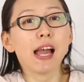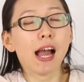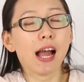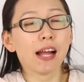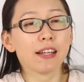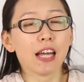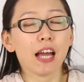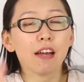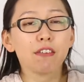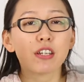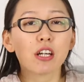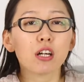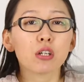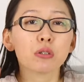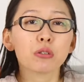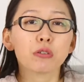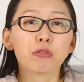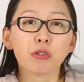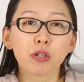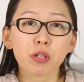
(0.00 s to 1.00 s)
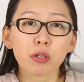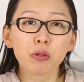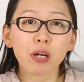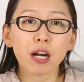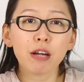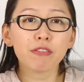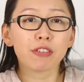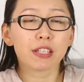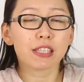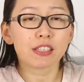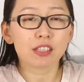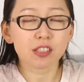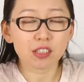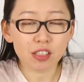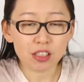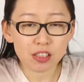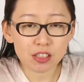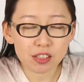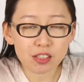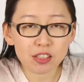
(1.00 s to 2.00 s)
And having a good photograph is
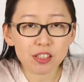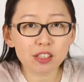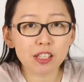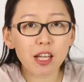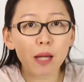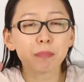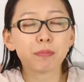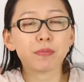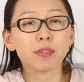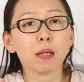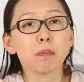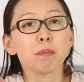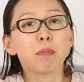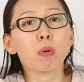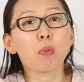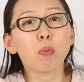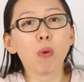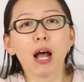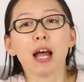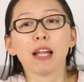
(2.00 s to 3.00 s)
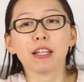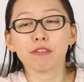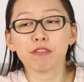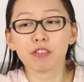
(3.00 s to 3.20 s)
just the step number 1.